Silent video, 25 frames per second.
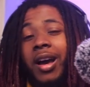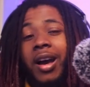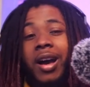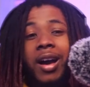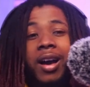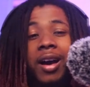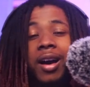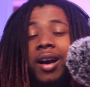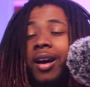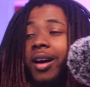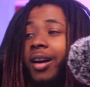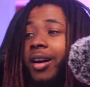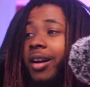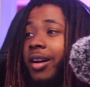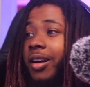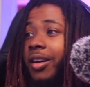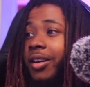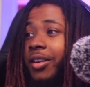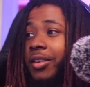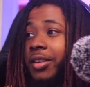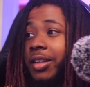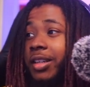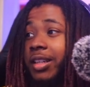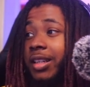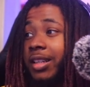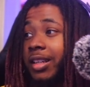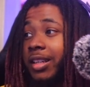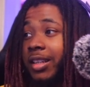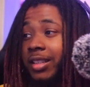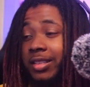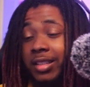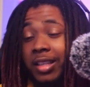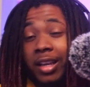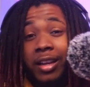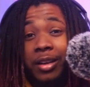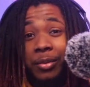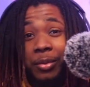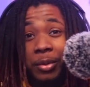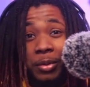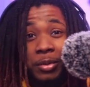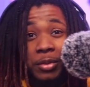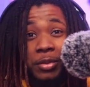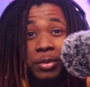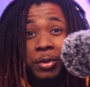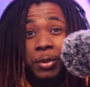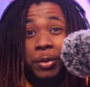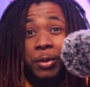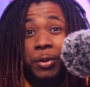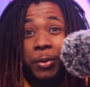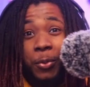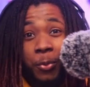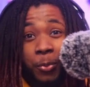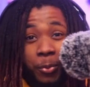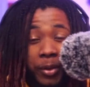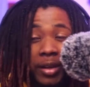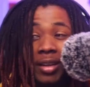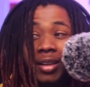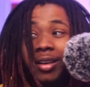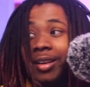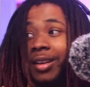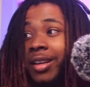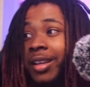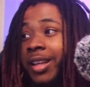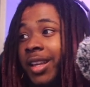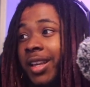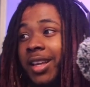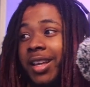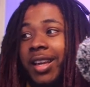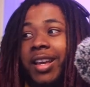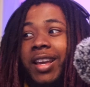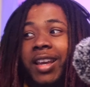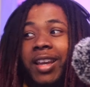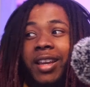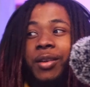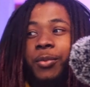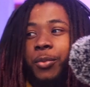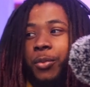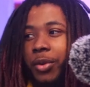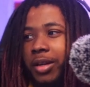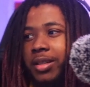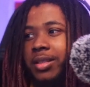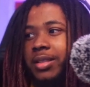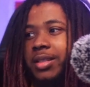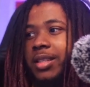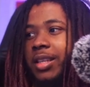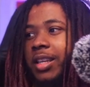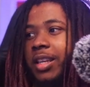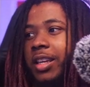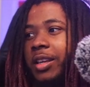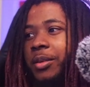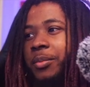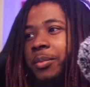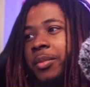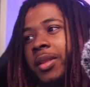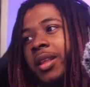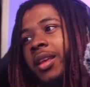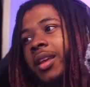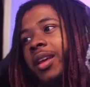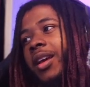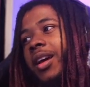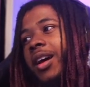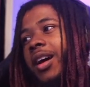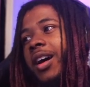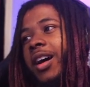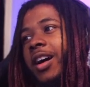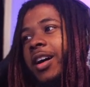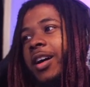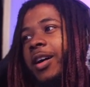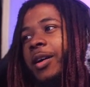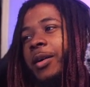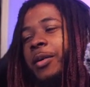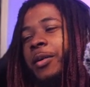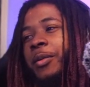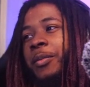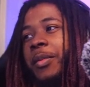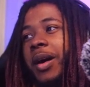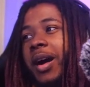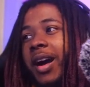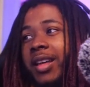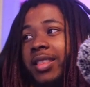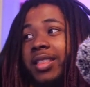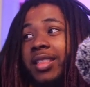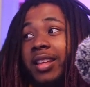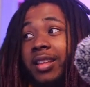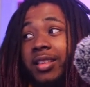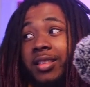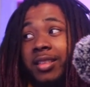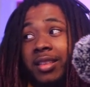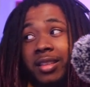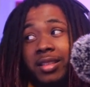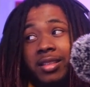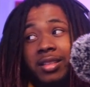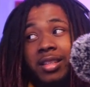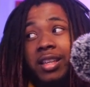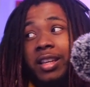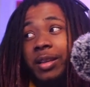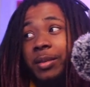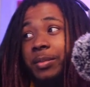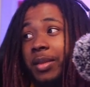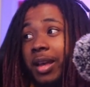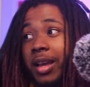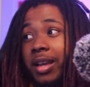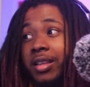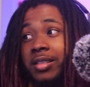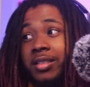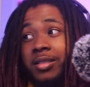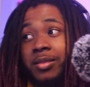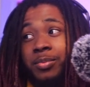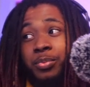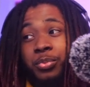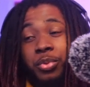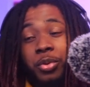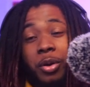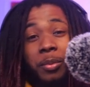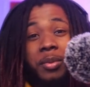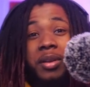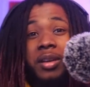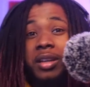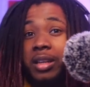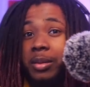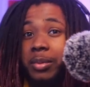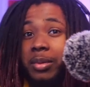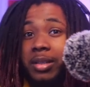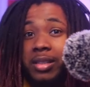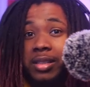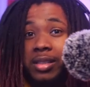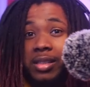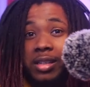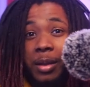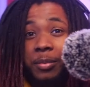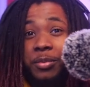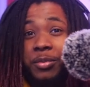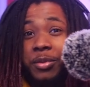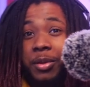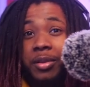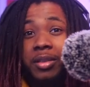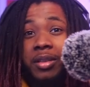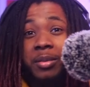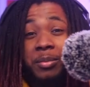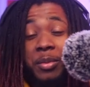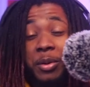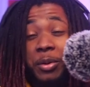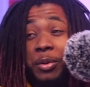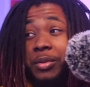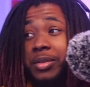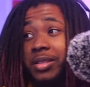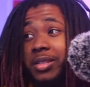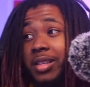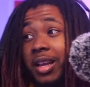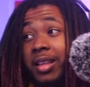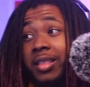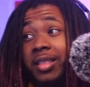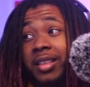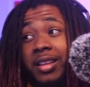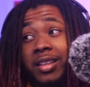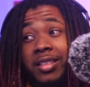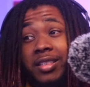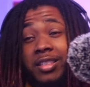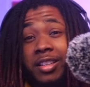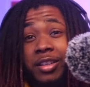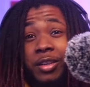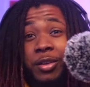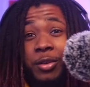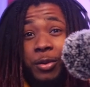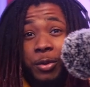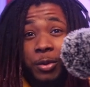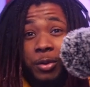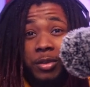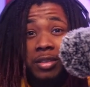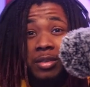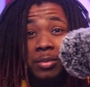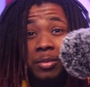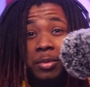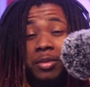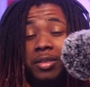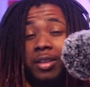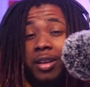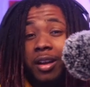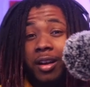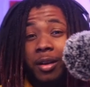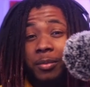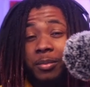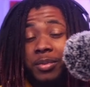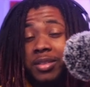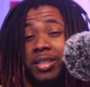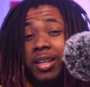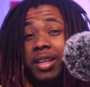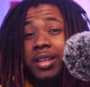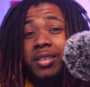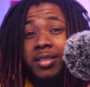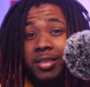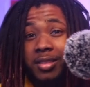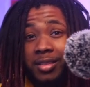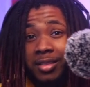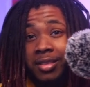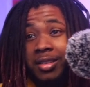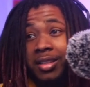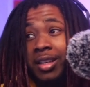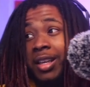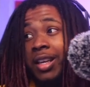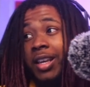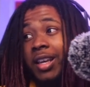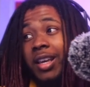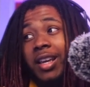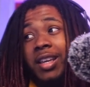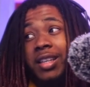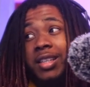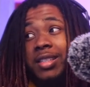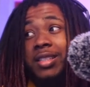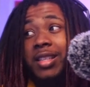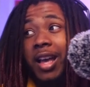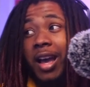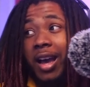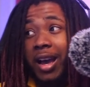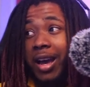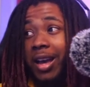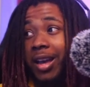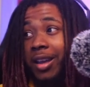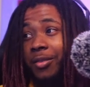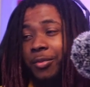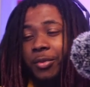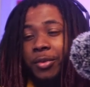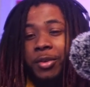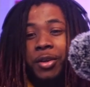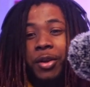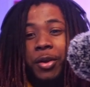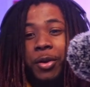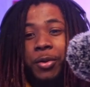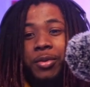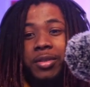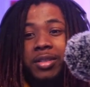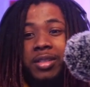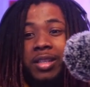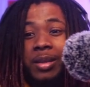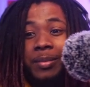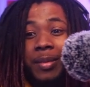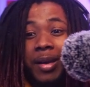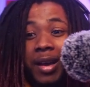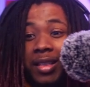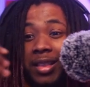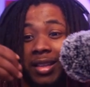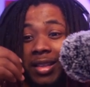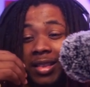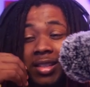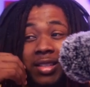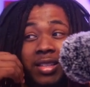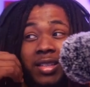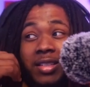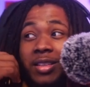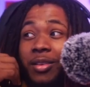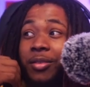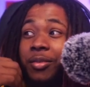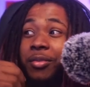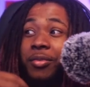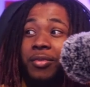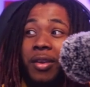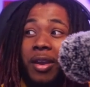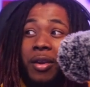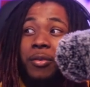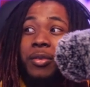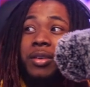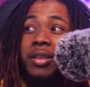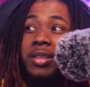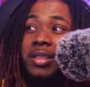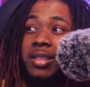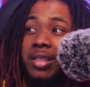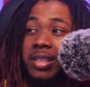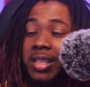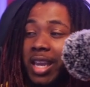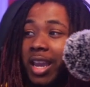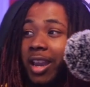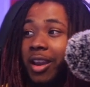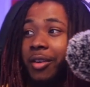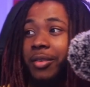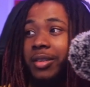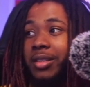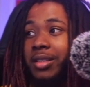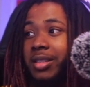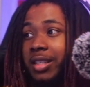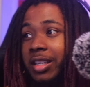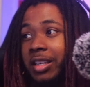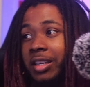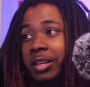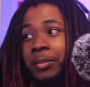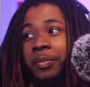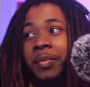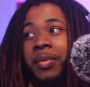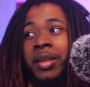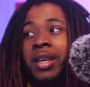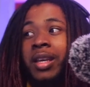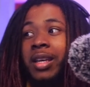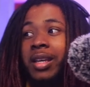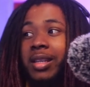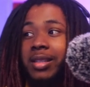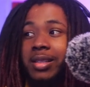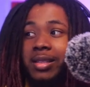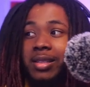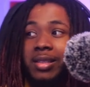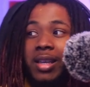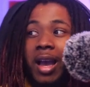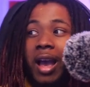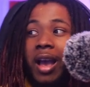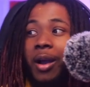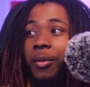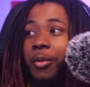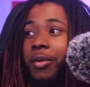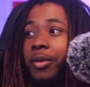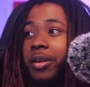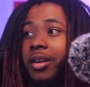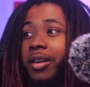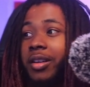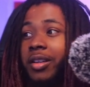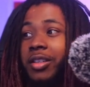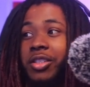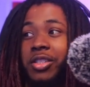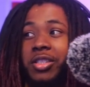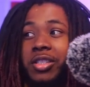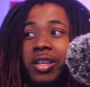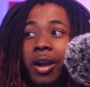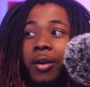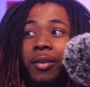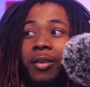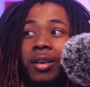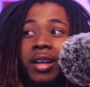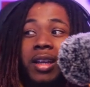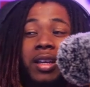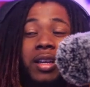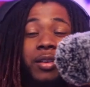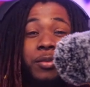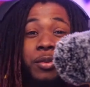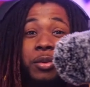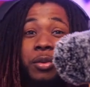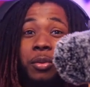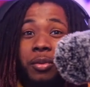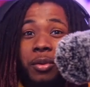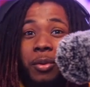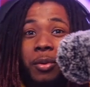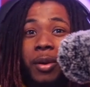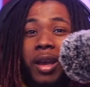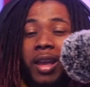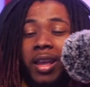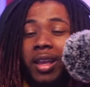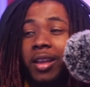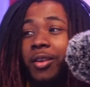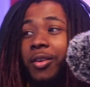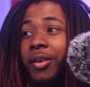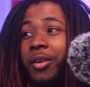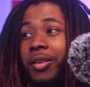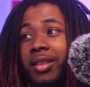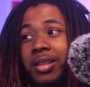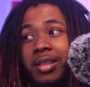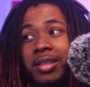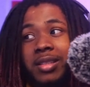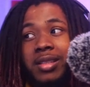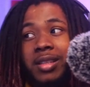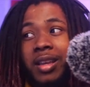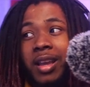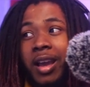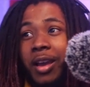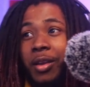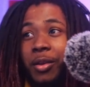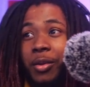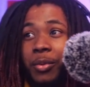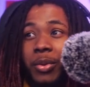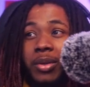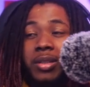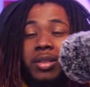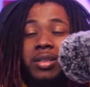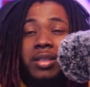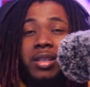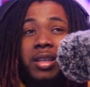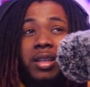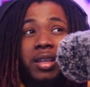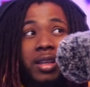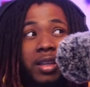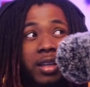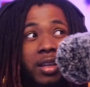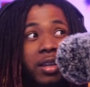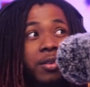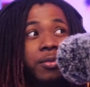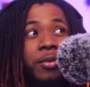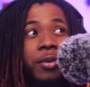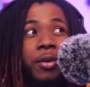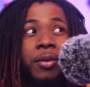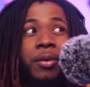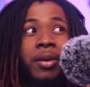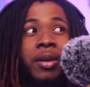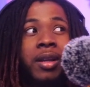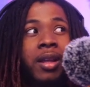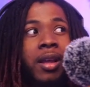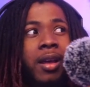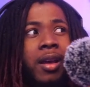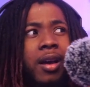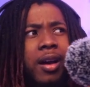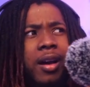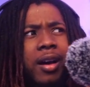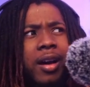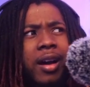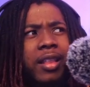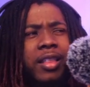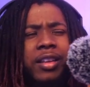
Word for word: uh, a Tekken World Tour winner in one team. Um, I think the team that is probably going to be slept on the most, I think is going to cause the most upsets, is that Ivory Coast team. I think this is a very scary team. Skywalker, Shaolin. And if you don't know Akon, this is the guy who went to Evo, uh, I